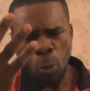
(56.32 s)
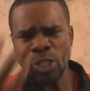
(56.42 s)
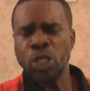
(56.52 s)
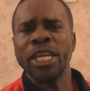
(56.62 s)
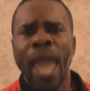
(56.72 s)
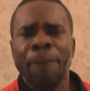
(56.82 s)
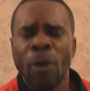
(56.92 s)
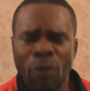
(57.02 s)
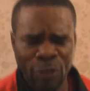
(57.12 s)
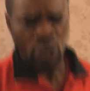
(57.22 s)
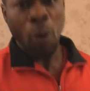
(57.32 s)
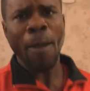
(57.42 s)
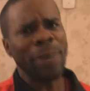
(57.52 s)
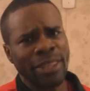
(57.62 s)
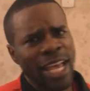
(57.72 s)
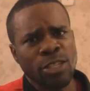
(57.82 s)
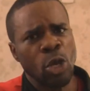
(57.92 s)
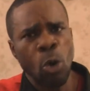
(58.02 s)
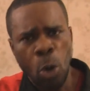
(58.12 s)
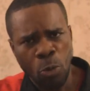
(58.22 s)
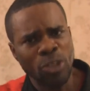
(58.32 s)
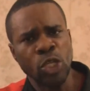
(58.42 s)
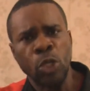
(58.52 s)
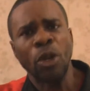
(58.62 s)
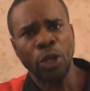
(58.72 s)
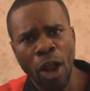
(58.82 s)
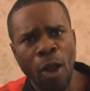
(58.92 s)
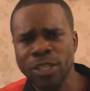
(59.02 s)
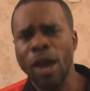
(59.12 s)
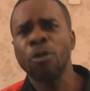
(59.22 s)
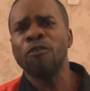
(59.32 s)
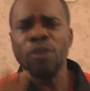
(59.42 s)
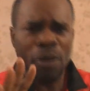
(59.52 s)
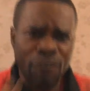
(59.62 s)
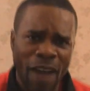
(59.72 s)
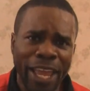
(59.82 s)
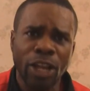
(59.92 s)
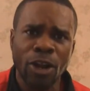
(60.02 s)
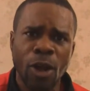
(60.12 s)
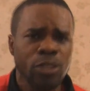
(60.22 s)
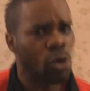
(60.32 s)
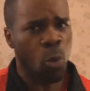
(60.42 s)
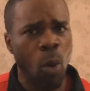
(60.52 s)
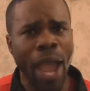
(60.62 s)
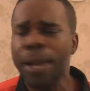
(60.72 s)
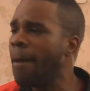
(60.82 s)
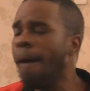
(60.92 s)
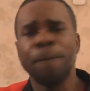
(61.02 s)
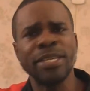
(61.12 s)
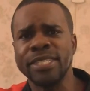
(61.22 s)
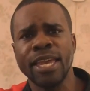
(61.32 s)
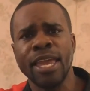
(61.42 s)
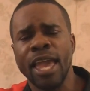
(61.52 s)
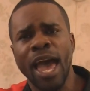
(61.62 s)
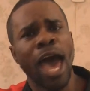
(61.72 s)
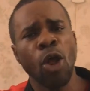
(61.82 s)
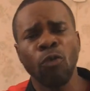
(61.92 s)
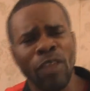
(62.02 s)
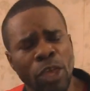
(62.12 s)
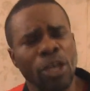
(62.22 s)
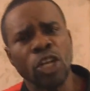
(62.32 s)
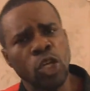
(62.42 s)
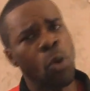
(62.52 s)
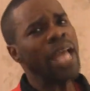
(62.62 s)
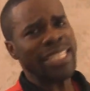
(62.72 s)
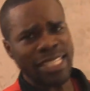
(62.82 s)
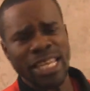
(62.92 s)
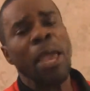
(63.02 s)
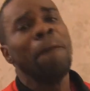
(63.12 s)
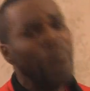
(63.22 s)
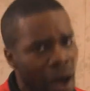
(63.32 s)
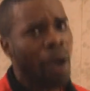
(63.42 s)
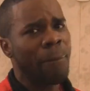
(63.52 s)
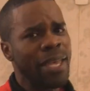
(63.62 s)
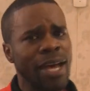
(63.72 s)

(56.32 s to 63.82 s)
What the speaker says: what you're capable of doing, but that's what you do to girls. I don't know if you only fight girls or what. But see, I don't think you can do that to CM Punk,